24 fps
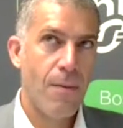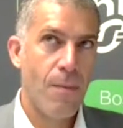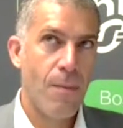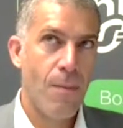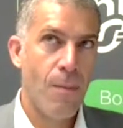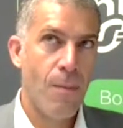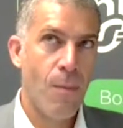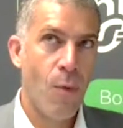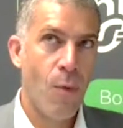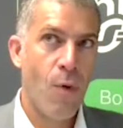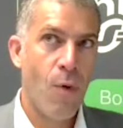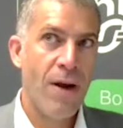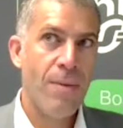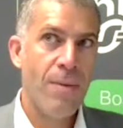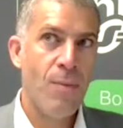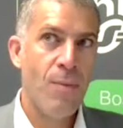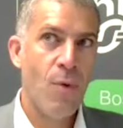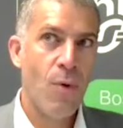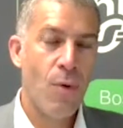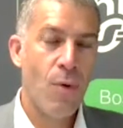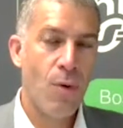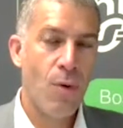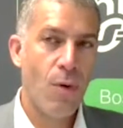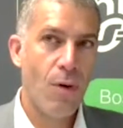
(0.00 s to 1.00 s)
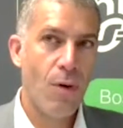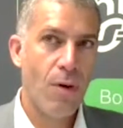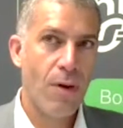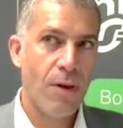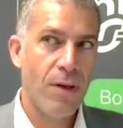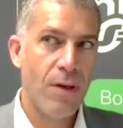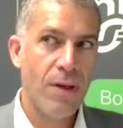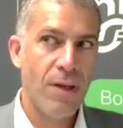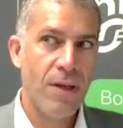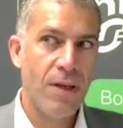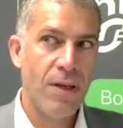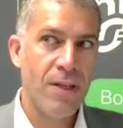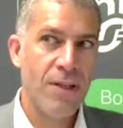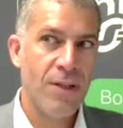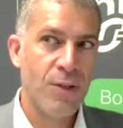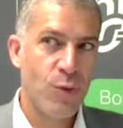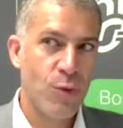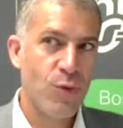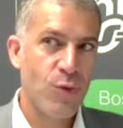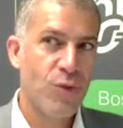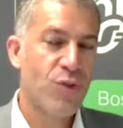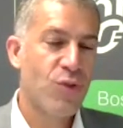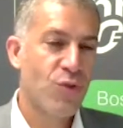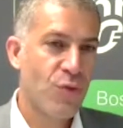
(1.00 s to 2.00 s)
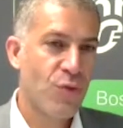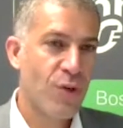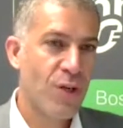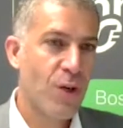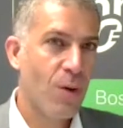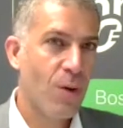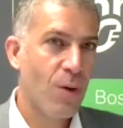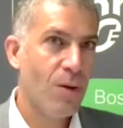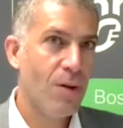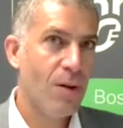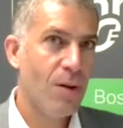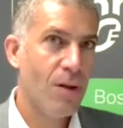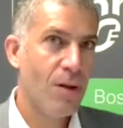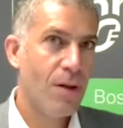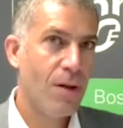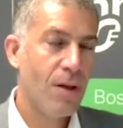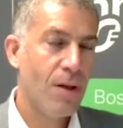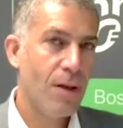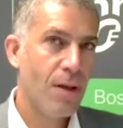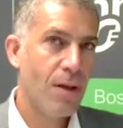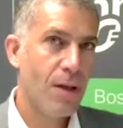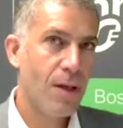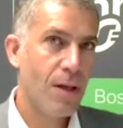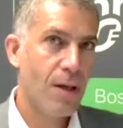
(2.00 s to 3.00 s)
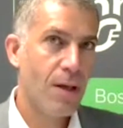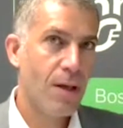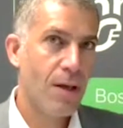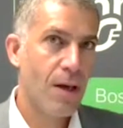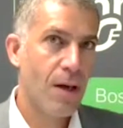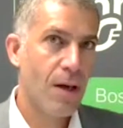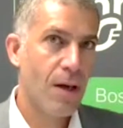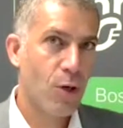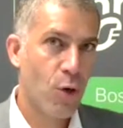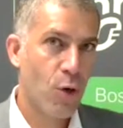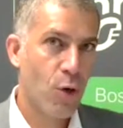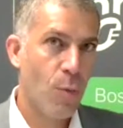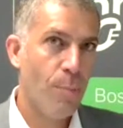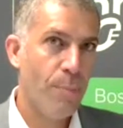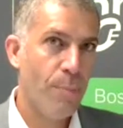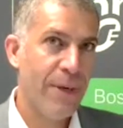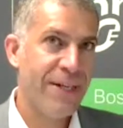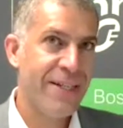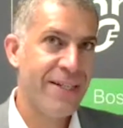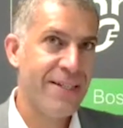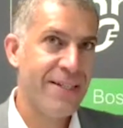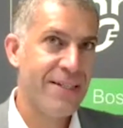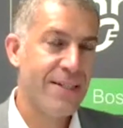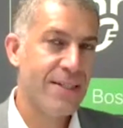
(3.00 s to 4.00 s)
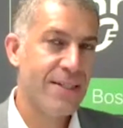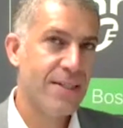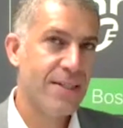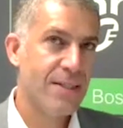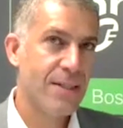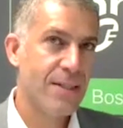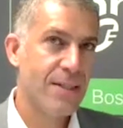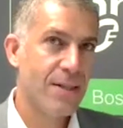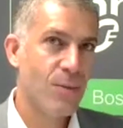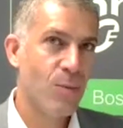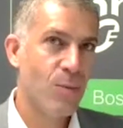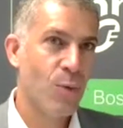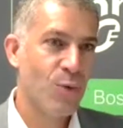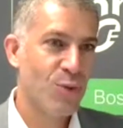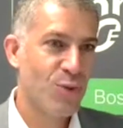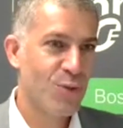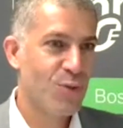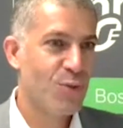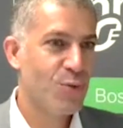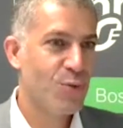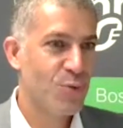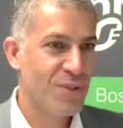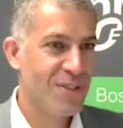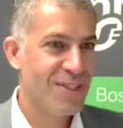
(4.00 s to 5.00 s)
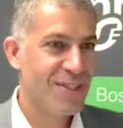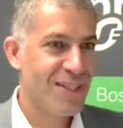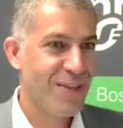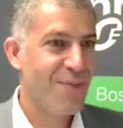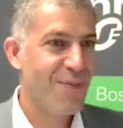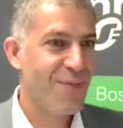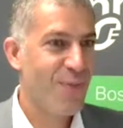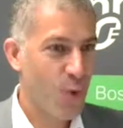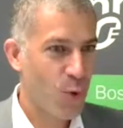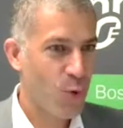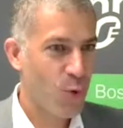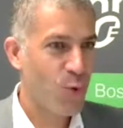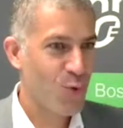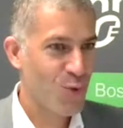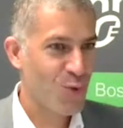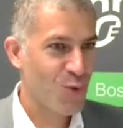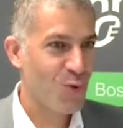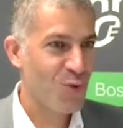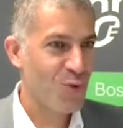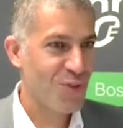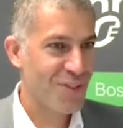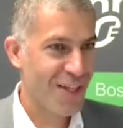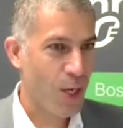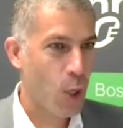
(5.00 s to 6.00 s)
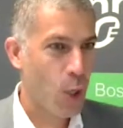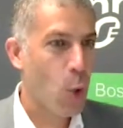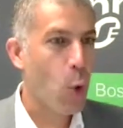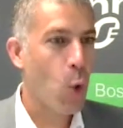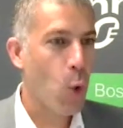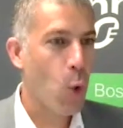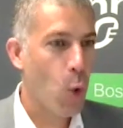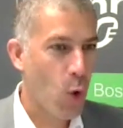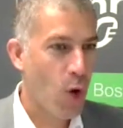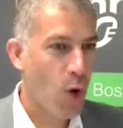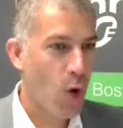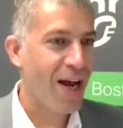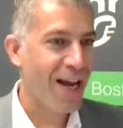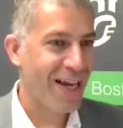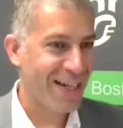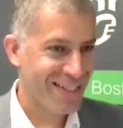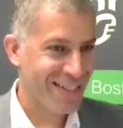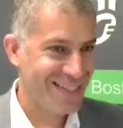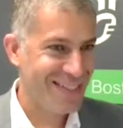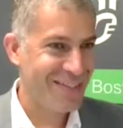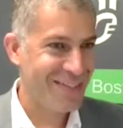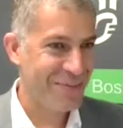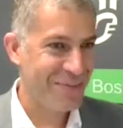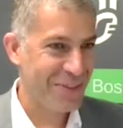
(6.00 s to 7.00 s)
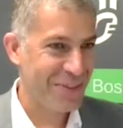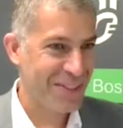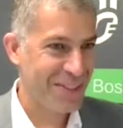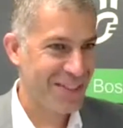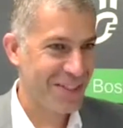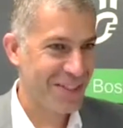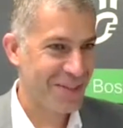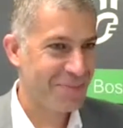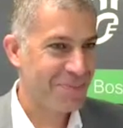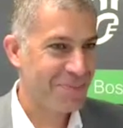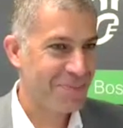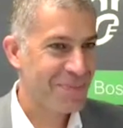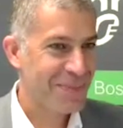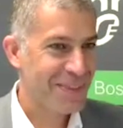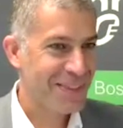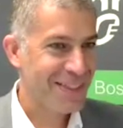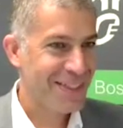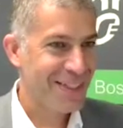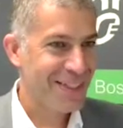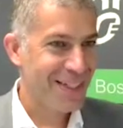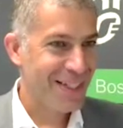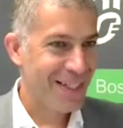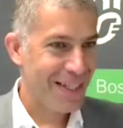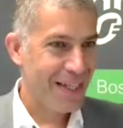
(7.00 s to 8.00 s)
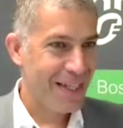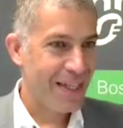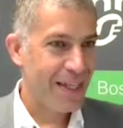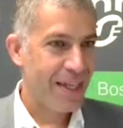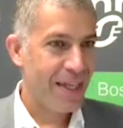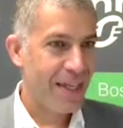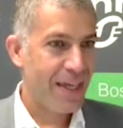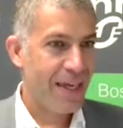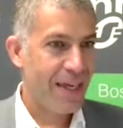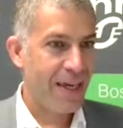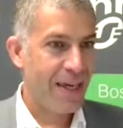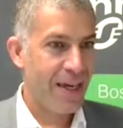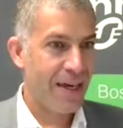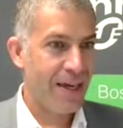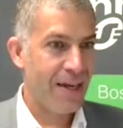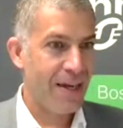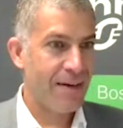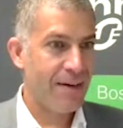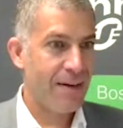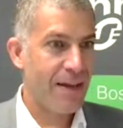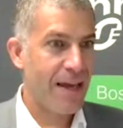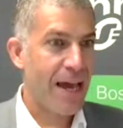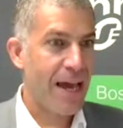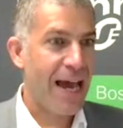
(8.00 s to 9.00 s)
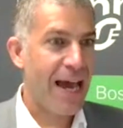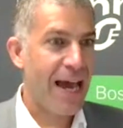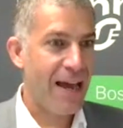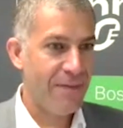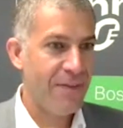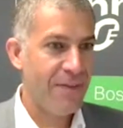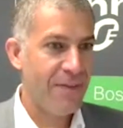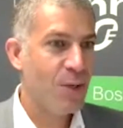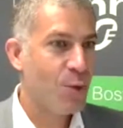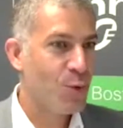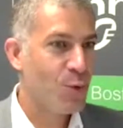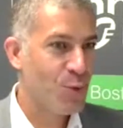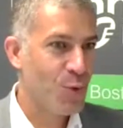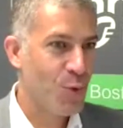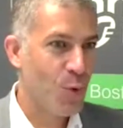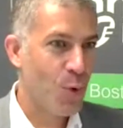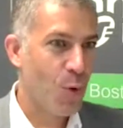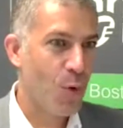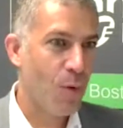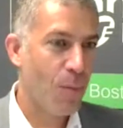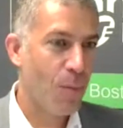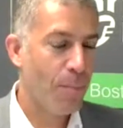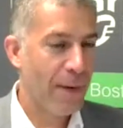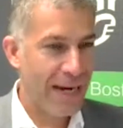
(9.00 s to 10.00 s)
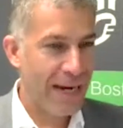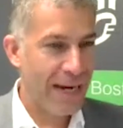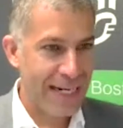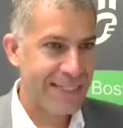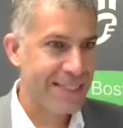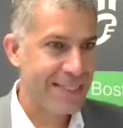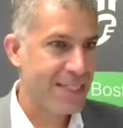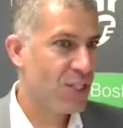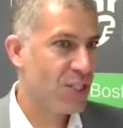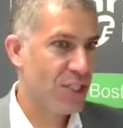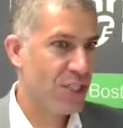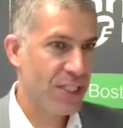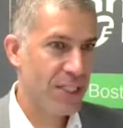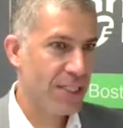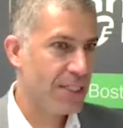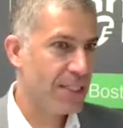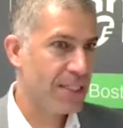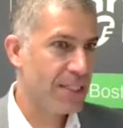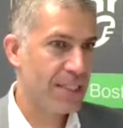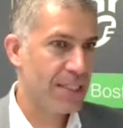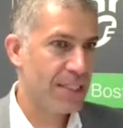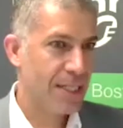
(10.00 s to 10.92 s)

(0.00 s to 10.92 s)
more and more industrial companies want to stay focused on their core activity. And having on your balance sheet